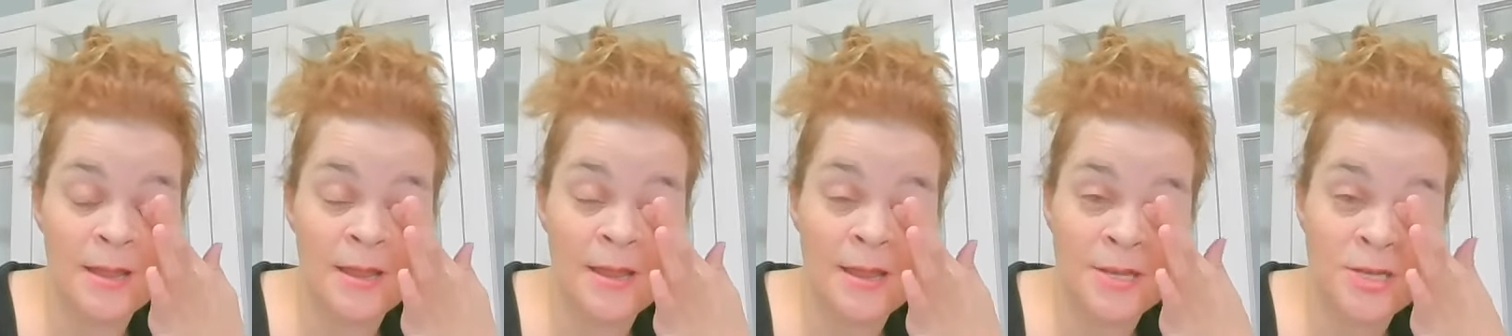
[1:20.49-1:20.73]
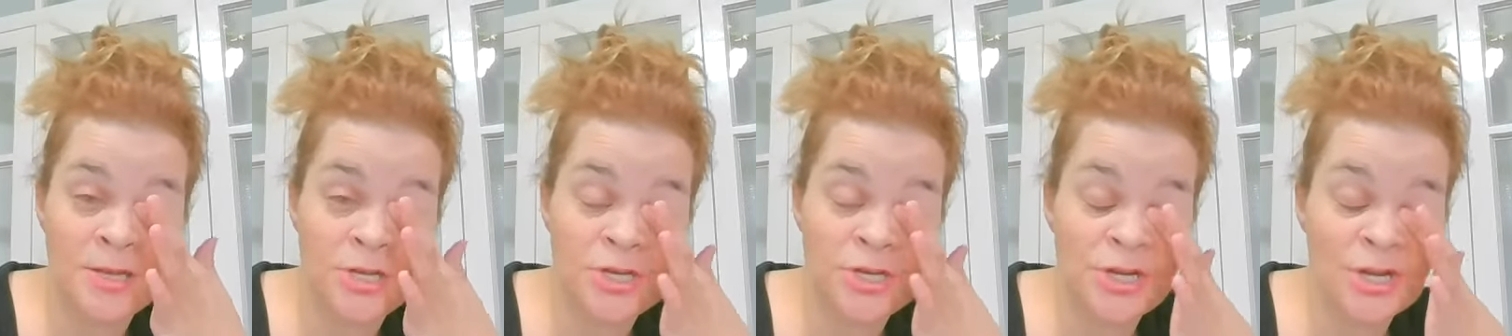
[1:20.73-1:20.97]

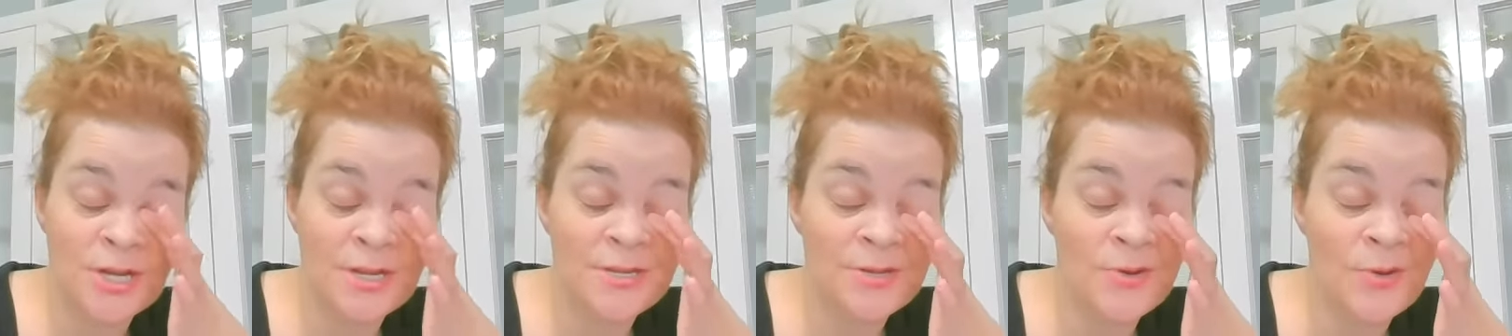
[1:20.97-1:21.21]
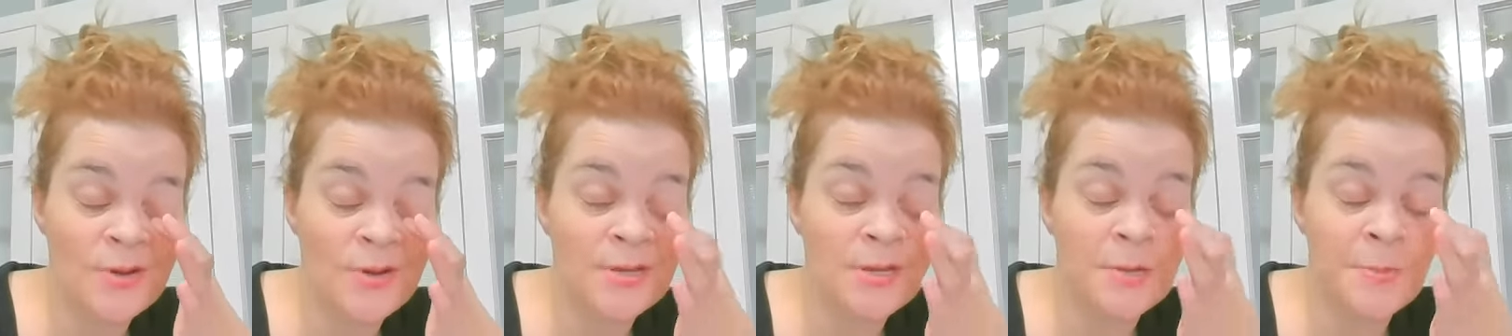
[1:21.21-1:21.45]
it's
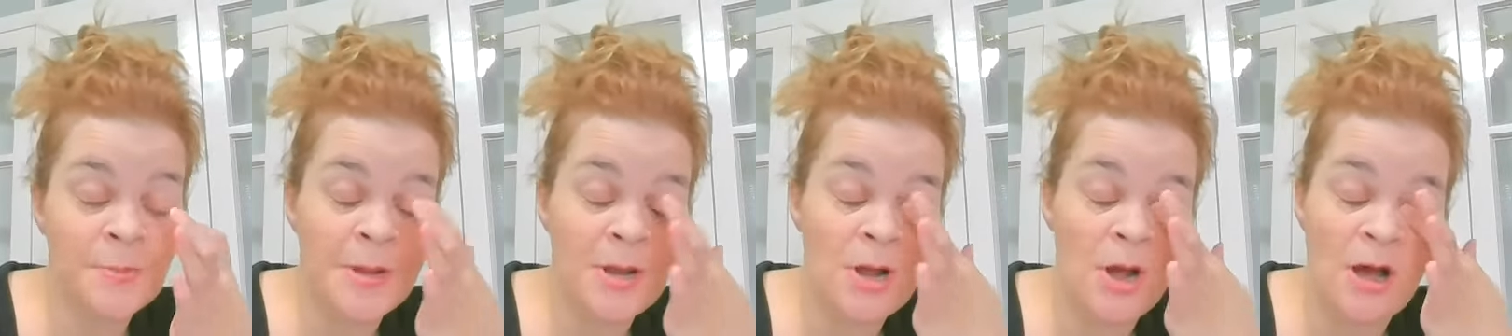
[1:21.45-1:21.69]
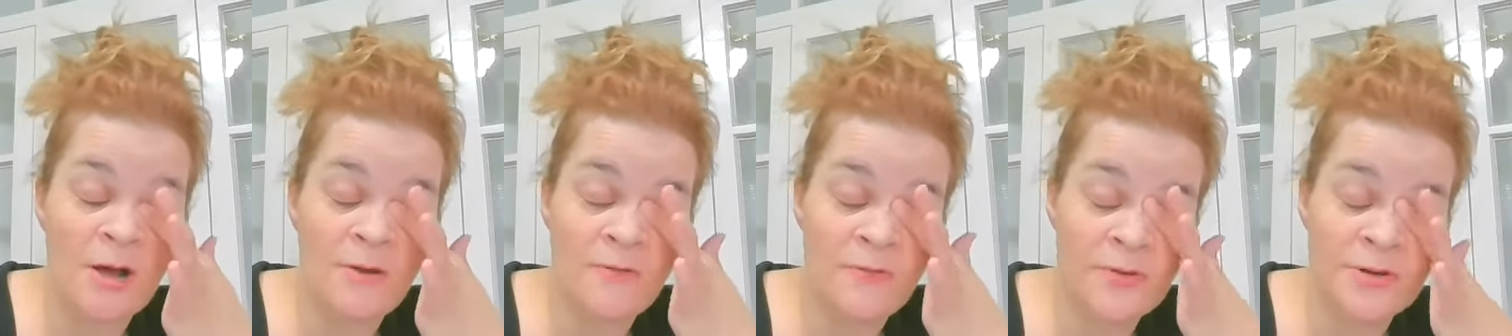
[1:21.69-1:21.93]
just going to be
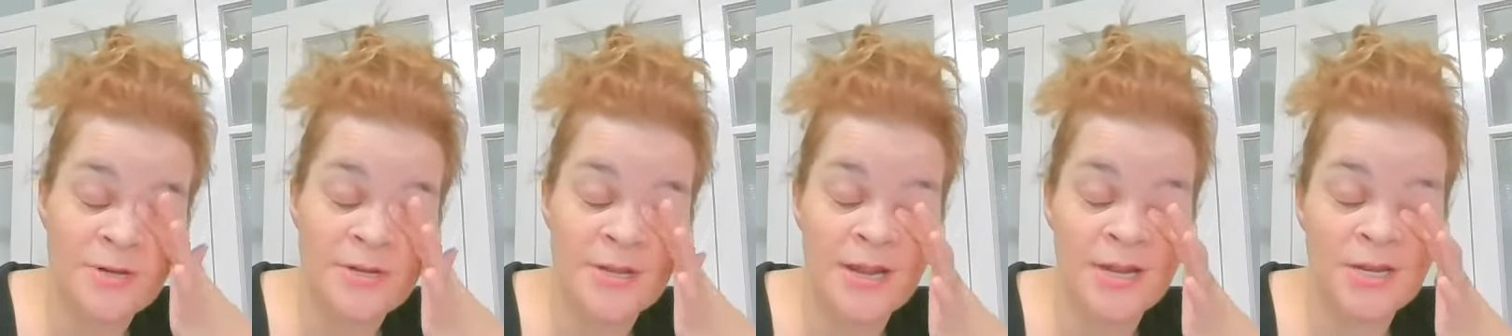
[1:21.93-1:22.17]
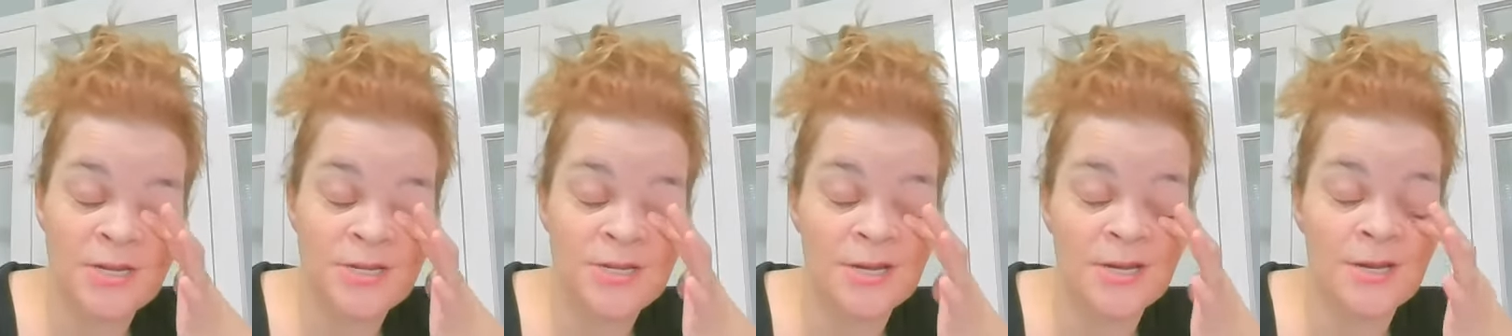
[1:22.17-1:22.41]

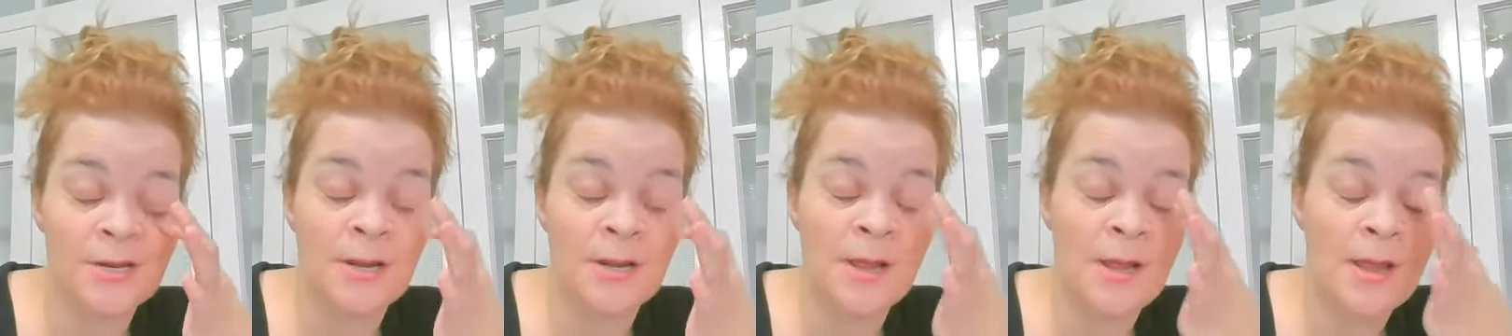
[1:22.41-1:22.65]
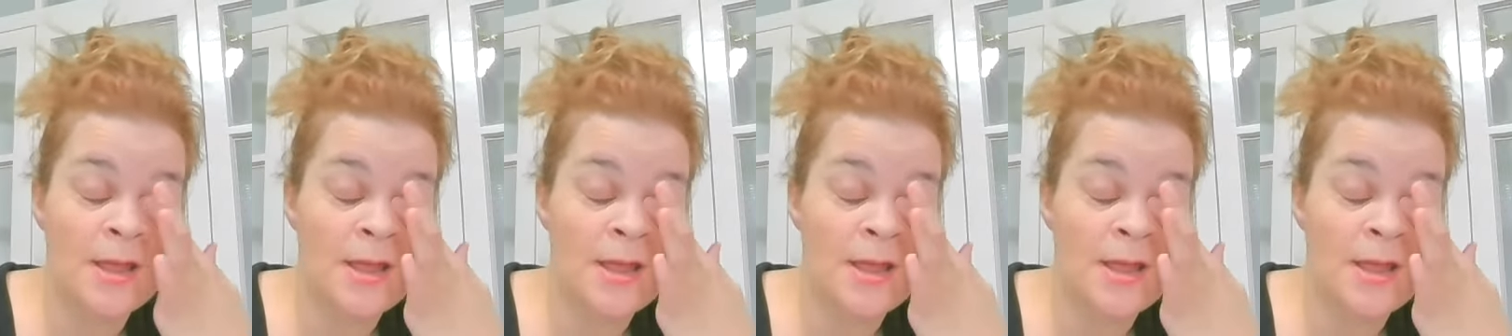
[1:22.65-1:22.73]
conversation.